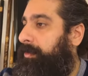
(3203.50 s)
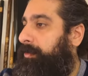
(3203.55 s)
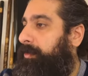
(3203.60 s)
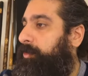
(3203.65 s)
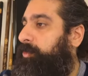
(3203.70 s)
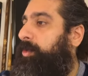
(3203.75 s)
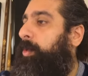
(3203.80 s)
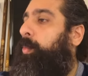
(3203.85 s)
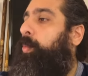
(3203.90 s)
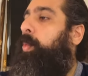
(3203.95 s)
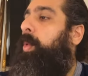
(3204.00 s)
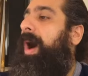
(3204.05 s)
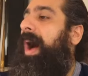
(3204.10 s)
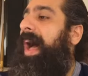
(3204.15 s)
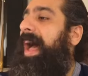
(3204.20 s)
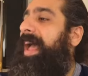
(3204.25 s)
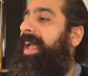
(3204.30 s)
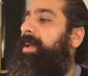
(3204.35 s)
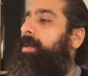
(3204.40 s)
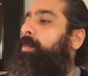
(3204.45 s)
So
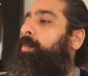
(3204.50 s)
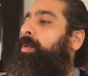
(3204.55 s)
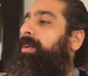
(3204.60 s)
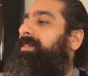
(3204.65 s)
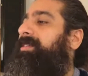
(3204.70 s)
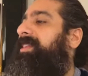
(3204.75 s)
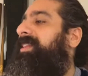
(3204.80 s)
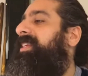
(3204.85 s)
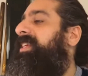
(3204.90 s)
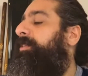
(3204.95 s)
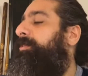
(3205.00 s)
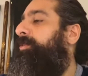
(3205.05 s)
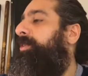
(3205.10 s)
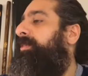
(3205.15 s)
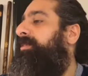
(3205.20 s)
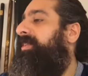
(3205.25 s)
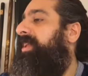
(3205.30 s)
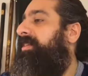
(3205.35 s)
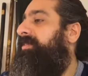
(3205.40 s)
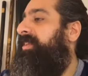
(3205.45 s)
why was the gift
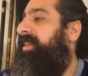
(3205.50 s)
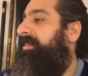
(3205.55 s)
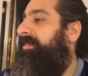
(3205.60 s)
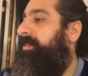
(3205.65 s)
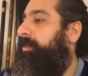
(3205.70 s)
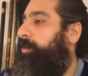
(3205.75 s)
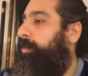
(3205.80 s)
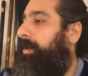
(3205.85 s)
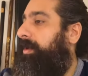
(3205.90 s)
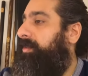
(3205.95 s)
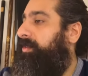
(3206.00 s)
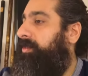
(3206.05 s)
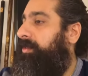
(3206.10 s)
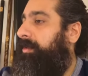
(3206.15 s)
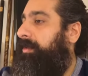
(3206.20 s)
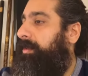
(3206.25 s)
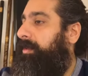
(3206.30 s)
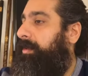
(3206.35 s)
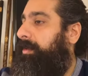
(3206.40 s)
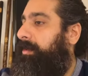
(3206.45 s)
of love given to us?
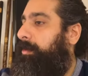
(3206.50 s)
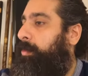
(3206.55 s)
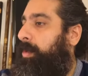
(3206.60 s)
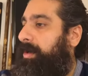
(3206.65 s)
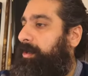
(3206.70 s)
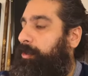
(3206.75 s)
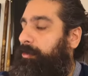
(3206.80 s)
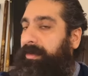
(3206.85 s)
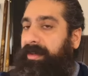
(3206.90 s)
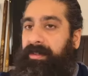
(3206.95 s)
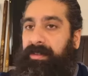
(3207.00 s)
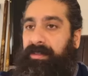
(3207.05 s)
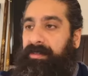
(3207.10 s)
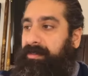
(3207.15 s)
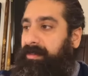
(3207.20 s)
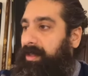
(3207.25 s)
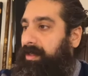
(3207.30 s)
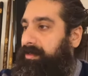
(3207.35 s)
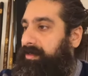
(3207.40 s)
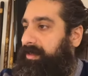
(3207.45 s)
1 Corinthians
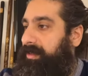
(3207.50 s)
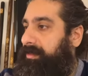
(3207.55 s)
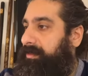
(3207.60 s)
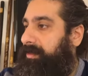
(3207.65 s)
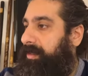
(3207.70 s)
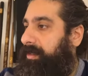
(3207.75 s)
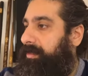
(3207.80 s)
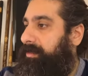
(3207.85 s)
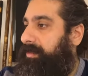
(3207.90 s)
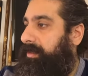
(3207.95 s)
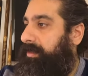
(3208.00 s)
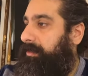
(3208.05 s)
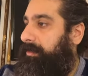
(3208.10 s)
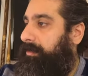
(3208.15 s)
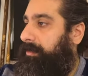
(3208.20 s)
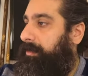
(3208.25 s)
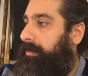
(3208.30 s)
13, 13.